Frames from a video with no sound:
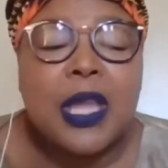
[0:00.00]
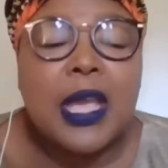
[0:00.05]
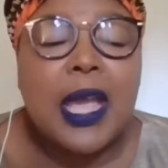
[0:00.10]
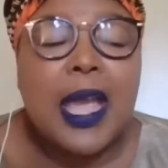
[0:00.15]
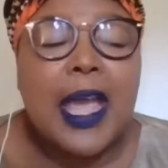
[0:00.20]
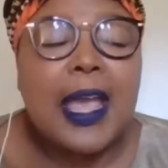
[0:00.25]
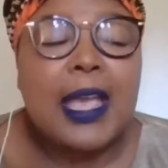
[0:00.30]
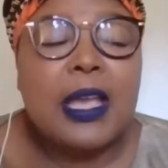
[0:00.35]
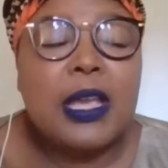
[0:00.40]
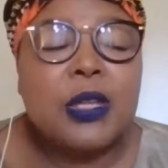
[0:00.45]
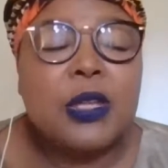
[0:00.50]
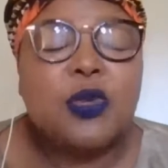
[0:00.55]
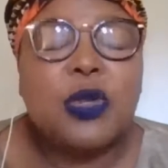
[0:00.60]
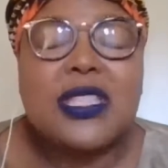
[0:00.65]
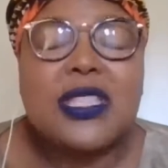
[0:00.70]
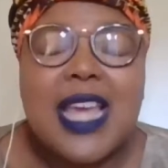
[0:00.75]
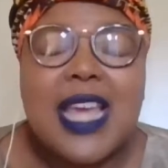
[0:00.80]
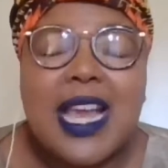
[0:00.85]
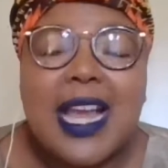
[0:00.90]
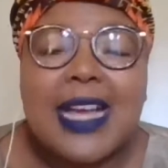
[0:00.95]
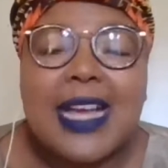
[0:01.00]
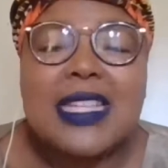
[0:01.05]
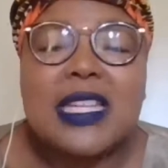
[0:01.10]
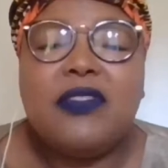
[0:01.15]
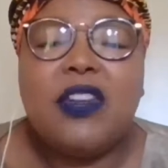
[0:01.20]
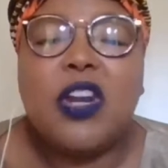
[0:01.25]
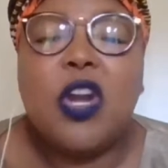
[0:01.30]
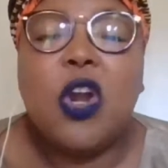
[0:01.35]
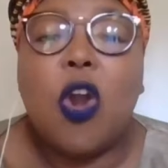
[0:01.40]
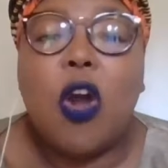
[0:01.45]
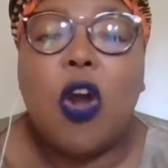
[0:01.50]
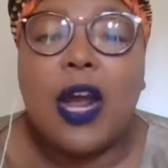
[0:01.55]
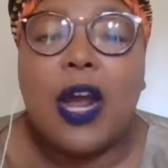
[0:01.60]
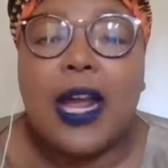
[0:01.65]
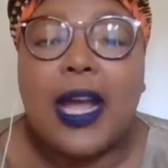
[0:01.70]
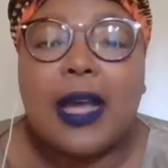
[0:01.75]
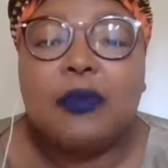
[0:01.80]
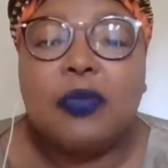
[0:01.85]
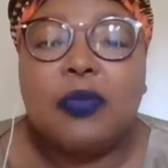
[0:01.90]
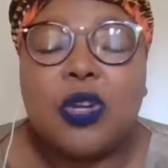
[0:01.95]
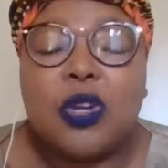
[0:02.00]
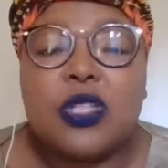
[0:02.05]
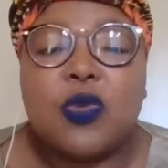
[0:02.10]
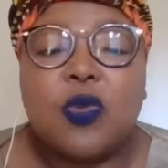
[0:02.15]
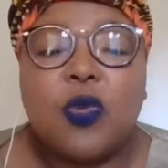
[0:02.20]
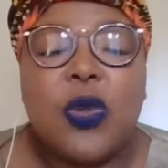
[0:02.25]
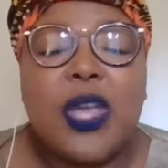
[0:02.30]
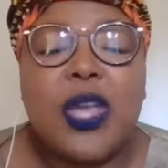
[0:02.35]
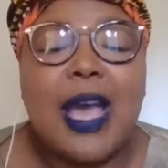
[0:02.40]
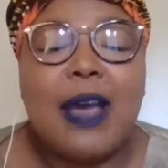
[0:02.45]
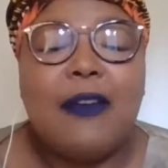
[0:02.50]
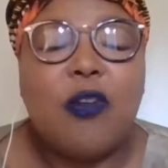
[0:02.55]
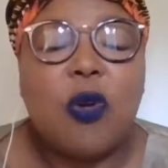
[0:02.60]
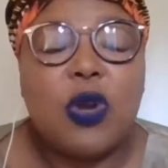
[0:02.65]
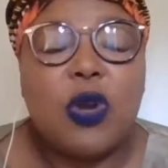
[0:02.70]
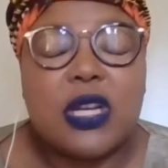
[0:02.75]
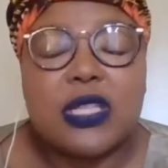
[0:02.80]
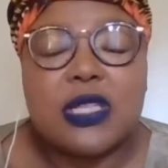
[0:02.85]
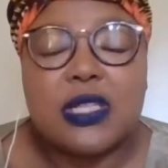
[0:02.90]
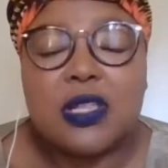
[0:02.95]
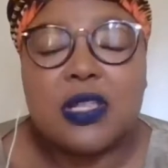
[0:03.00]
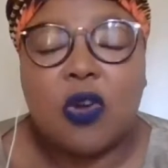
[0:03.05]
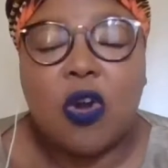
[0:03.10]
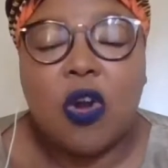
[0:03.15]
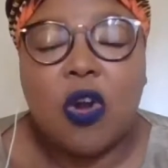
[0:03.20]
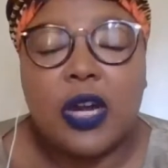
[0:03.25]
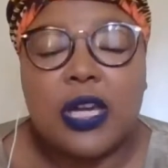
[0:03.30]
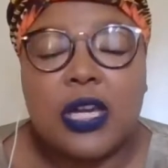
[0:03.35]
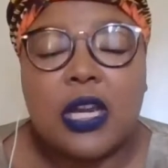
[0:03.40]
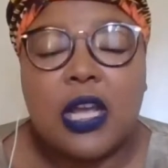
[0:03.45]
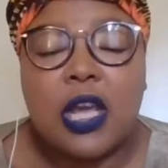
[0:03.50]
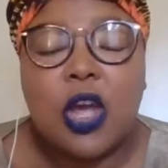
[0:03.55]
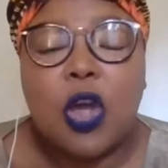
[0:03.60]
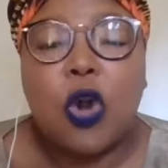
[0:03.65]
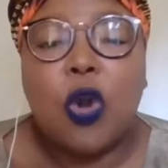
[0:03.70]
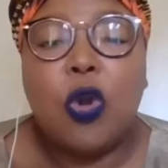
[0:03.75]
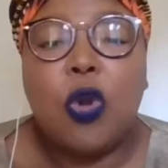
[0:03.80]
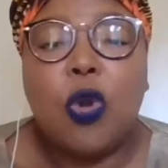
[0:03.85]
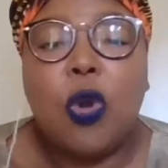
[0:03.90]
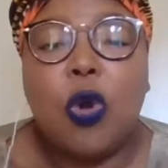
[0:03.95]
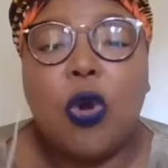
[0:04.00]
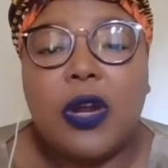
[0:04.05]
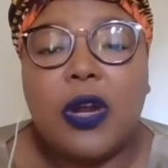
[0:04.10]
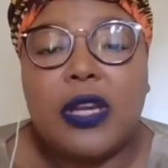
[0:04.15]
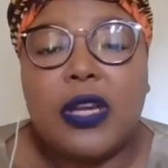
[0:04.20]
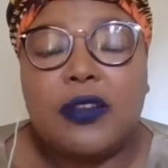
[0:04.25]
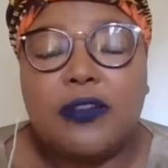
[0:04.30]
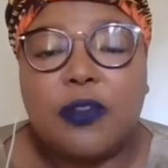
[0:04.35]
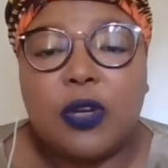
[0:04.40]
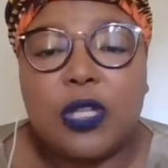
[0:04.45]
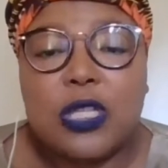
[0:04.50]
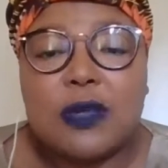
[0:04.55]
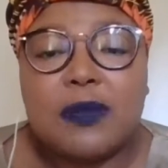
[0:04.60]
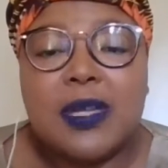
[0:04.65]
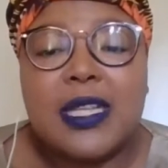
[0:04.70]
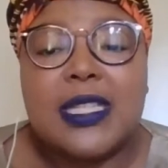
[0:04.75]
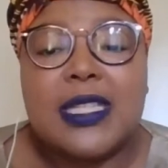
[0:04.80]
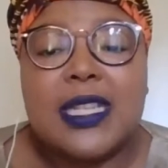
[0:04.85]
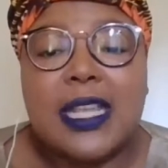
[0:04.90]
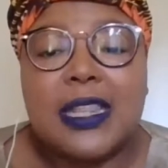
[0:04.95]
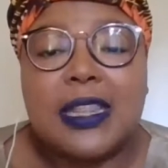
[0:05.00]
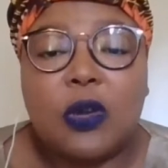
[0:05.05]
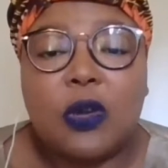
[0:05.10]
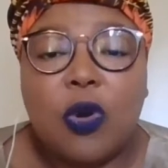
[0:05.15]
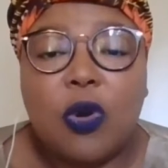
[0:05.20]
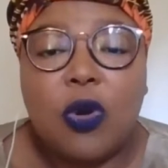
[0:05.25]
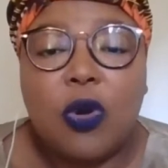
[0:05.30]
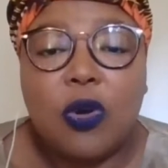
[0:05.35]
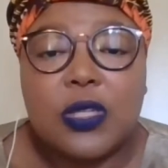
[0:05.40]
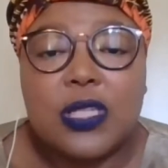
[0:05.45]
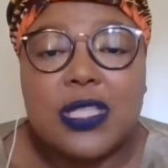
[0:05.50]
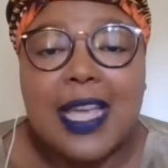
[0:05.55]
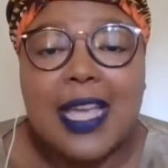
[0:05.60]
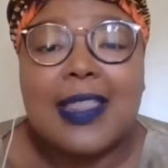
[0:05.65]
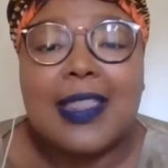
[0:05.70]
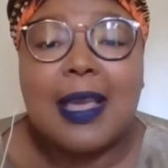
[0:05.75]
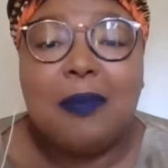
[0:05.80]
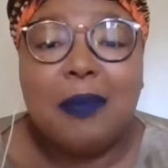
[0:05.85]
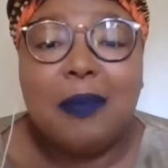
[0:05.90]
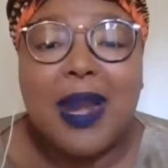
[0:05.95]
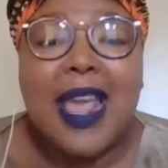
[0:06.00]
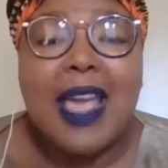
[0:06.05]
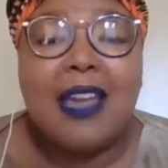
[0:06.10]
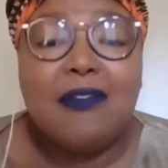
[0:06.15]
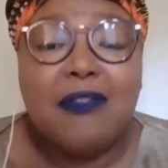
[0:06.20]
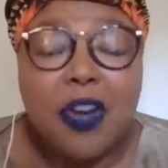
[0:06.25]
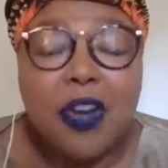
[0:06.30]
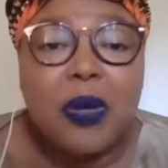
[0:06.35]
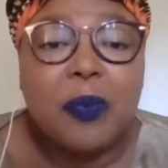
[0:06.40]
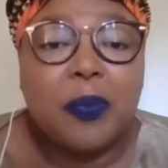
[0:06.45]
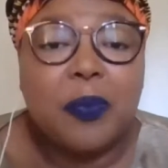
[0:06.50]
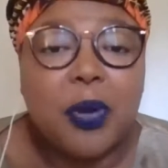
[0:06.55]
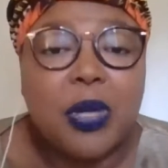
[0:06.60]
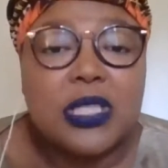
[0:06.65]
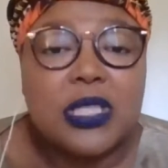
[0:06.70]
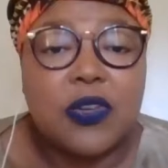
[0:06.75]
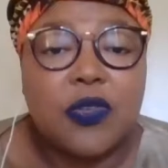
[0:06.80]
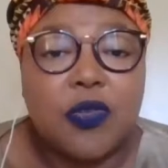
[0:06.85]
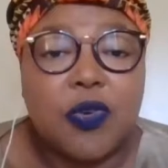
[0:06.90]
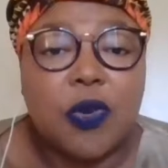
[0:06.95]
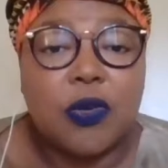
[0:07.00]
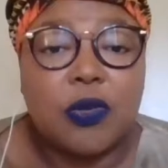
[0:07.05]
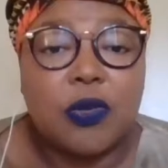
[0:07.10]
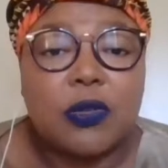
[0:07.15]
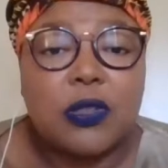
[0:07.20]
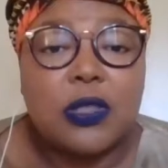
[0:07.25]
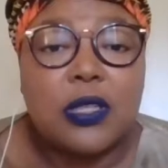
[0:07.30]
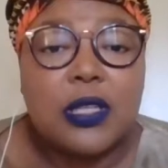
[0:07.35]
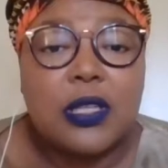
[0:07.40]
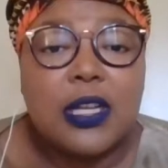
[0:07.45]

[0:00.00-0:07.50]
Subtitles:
It will take us even longer because we are focusing on law enforcement and the courts, and they play a very important role